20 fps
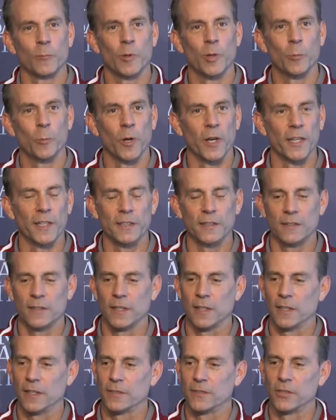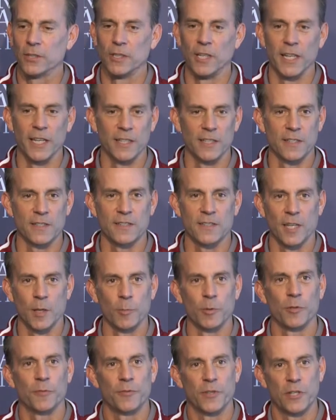We wait till late in the
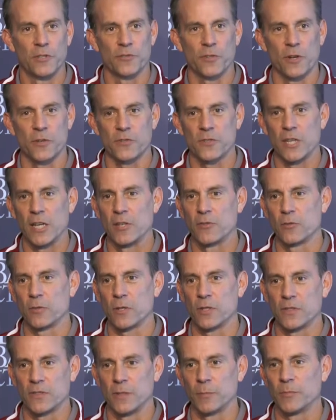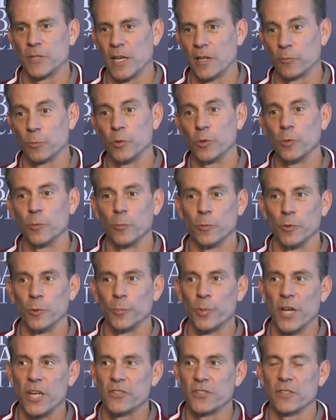summer to finish our schedule, because sometimes when you're
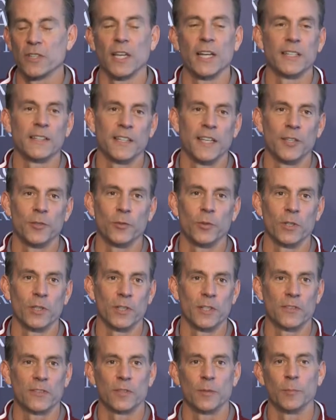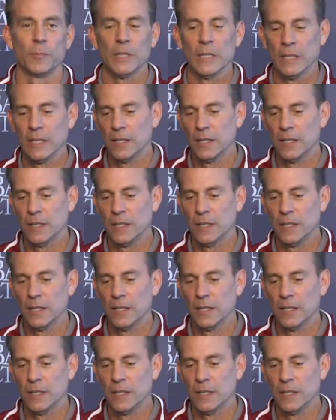patient like that, you can get some